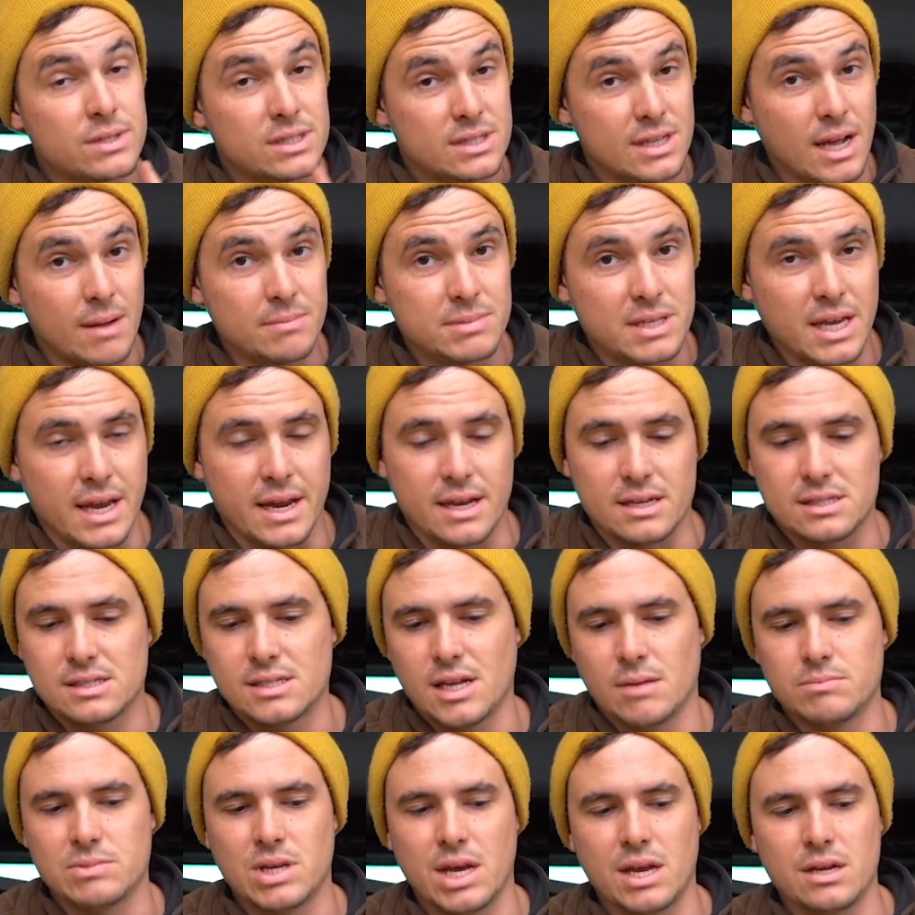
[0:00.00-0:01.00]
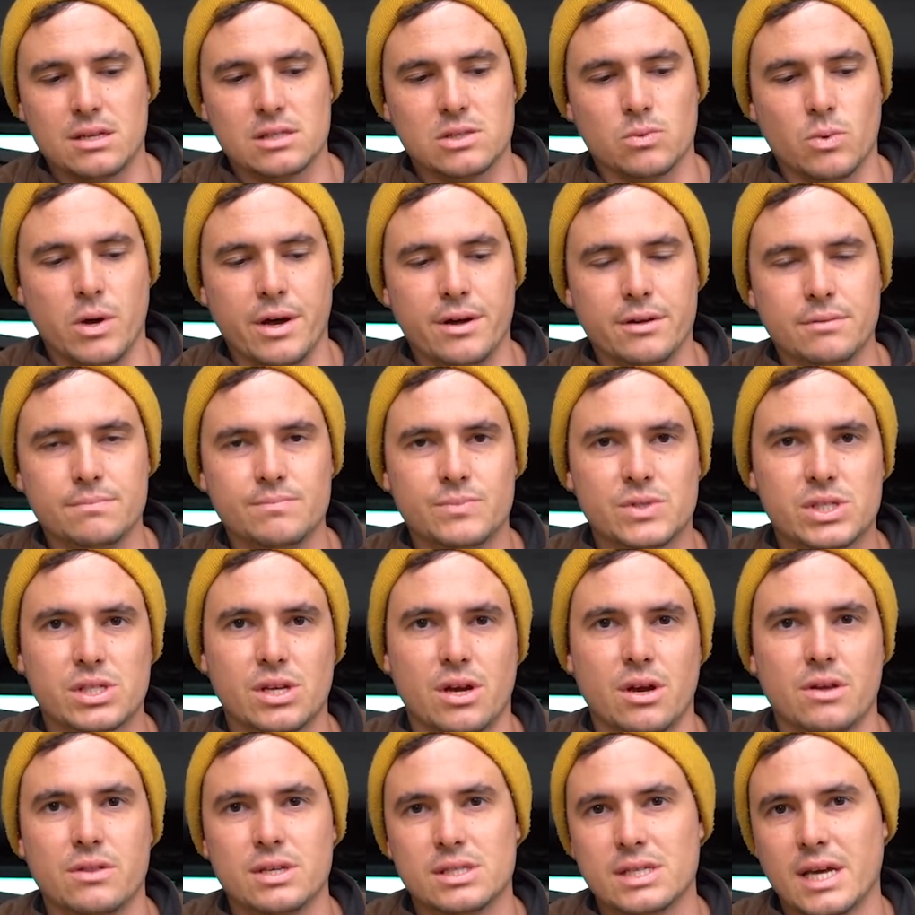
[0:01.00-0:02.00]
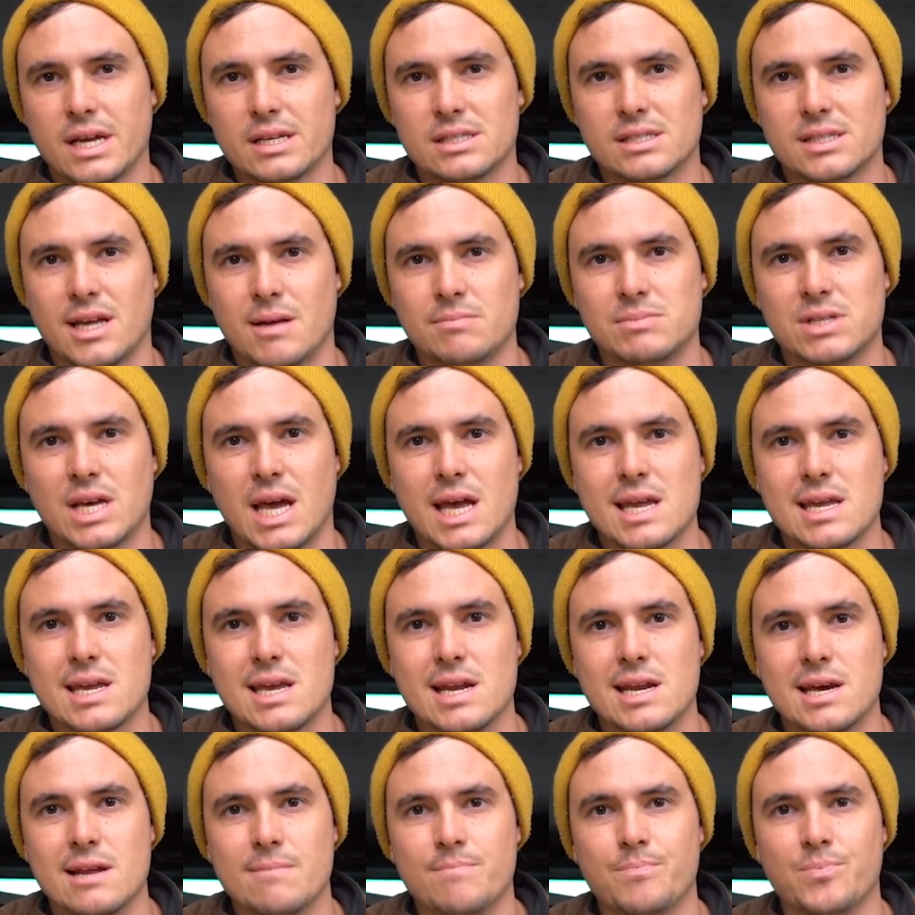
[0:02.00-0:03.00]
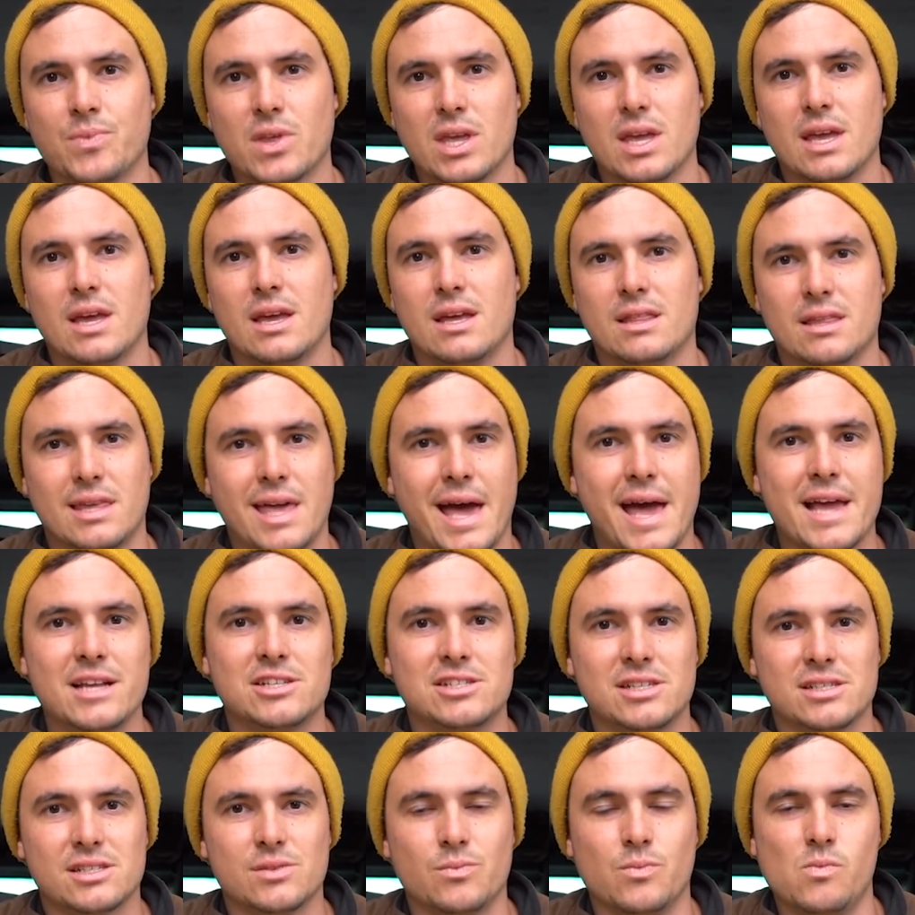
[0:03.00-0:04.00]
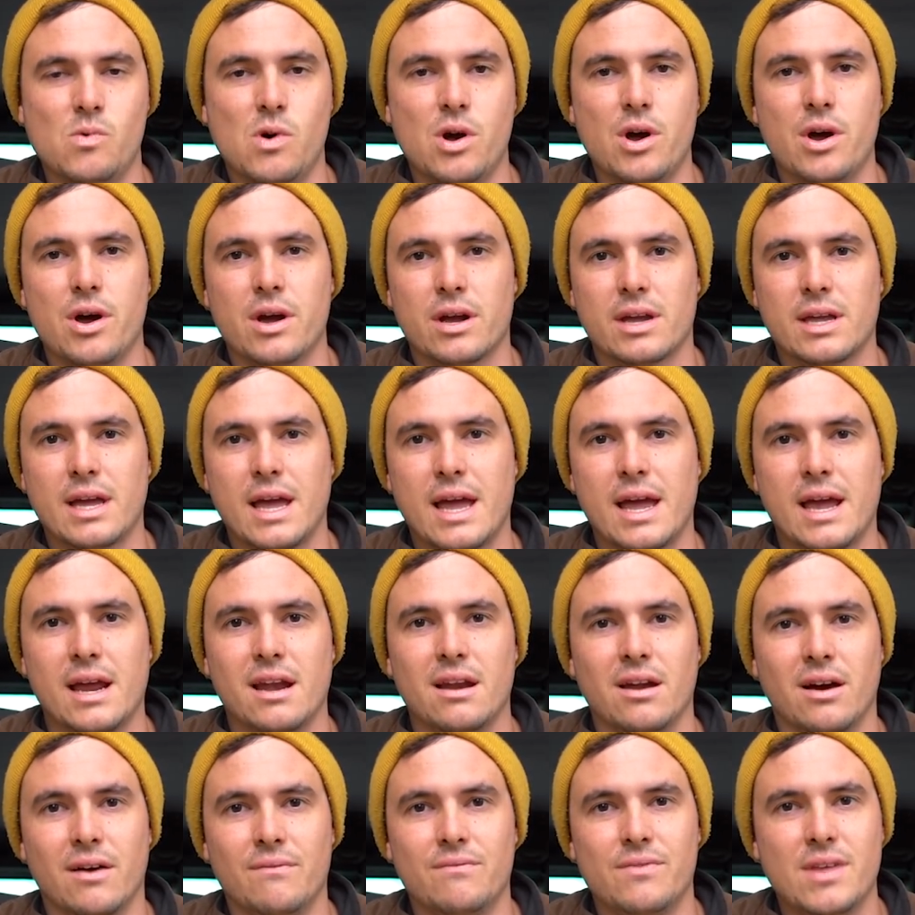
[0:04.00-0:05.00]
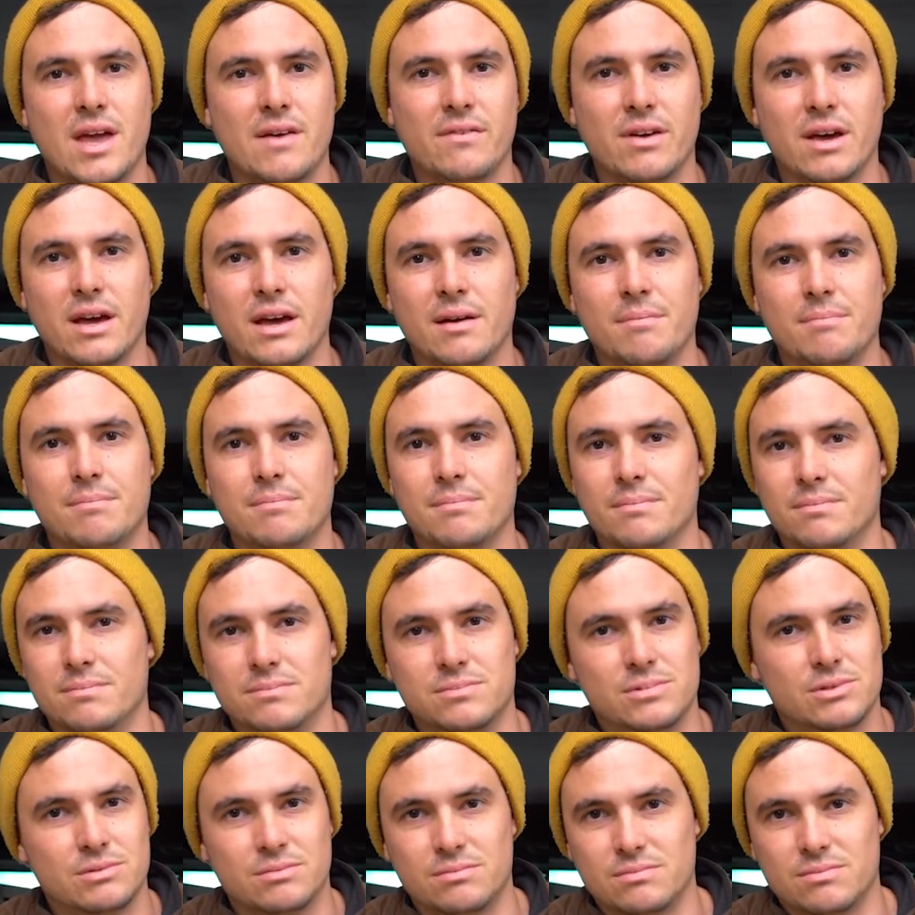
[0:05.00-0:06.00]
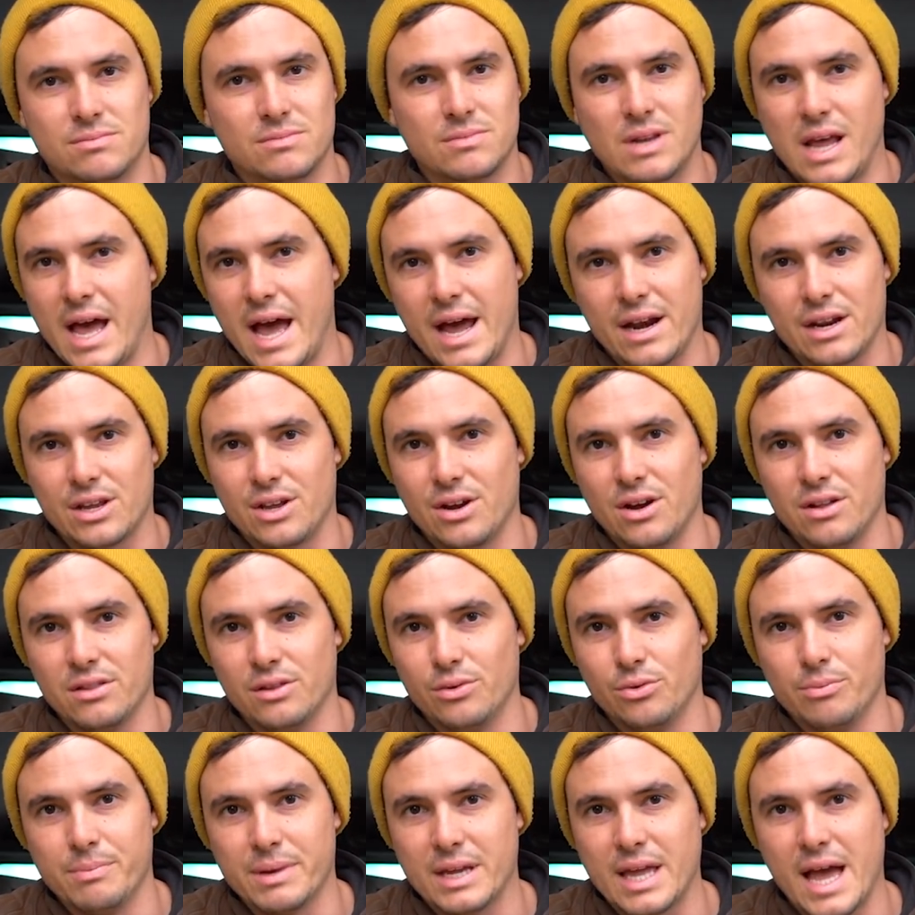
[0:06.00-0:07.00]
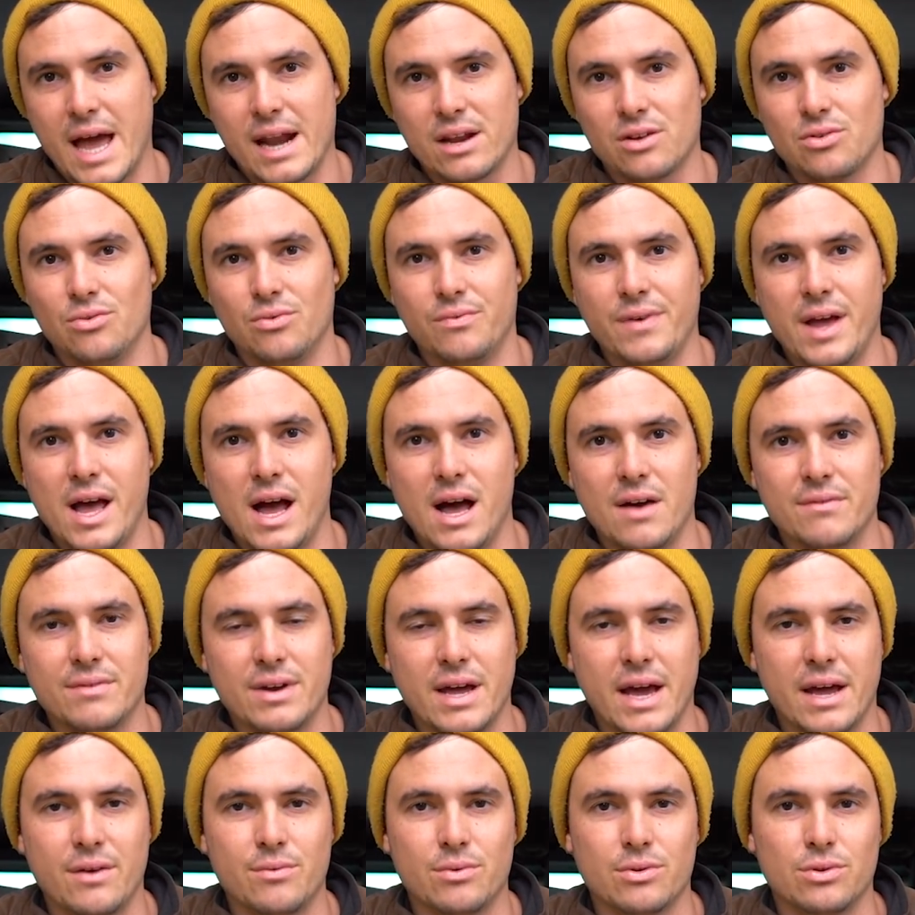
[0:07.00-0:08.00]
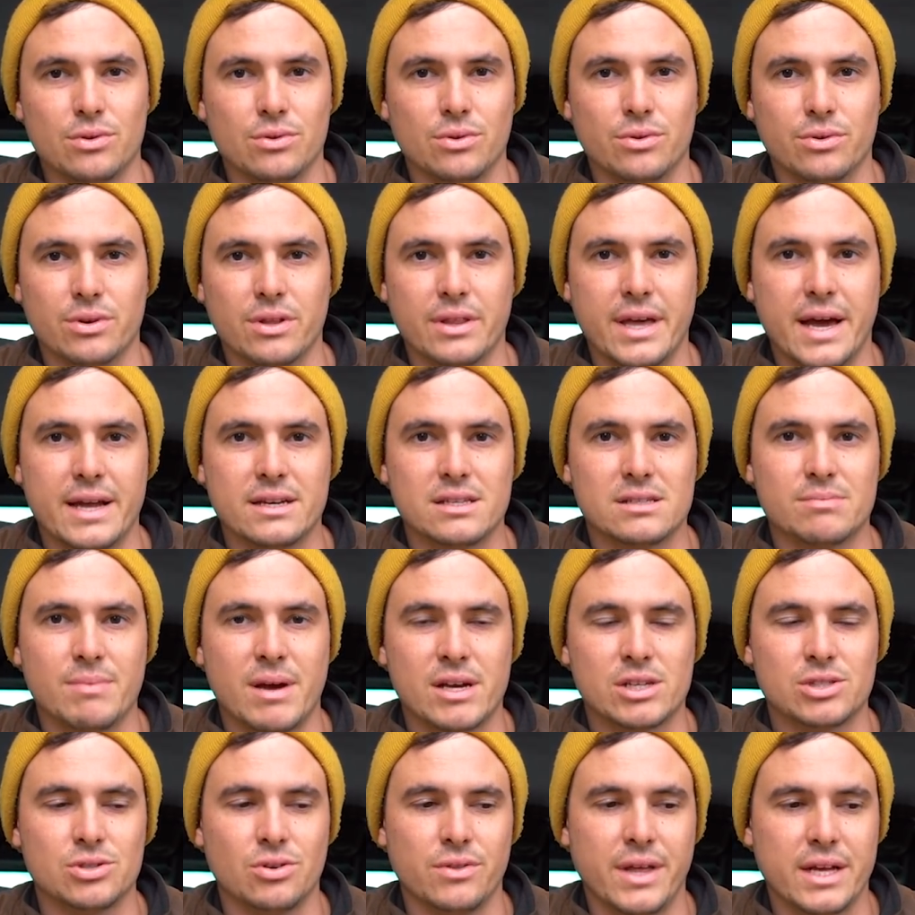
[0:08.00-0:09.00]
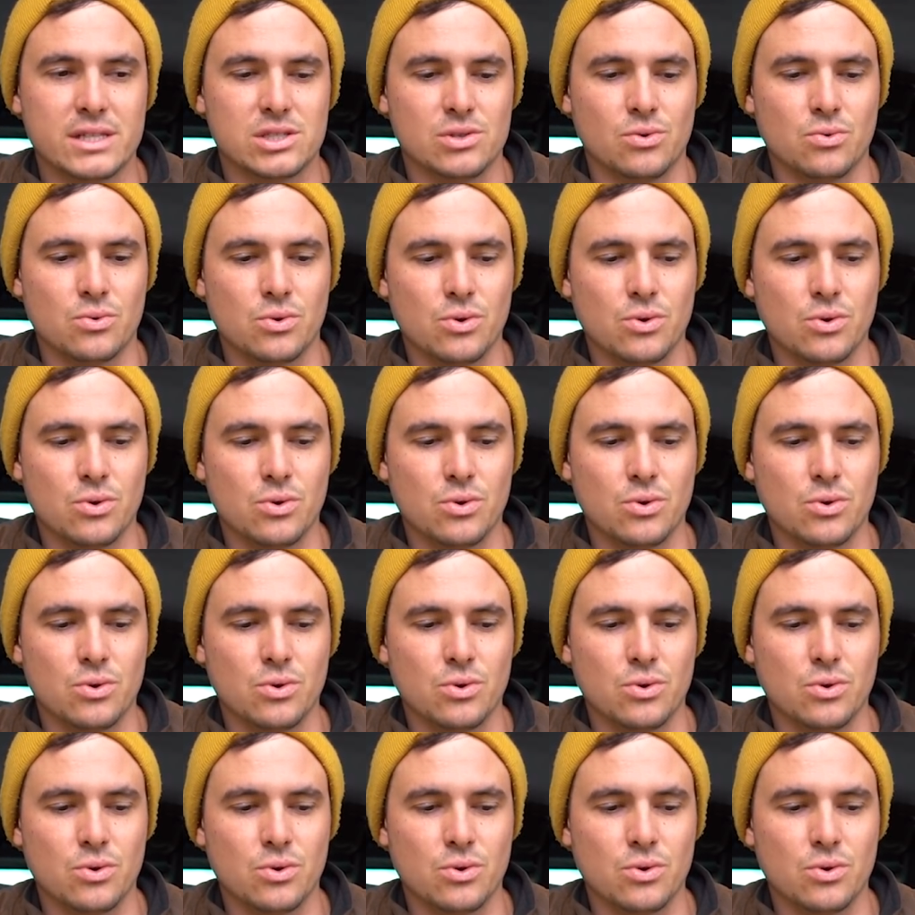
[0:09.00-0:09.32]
sub tank as well. So this had a sub tank in it, gauge doesn't work, and I've never had to go a little mechanical valve and had a good look at that, just make sure that's all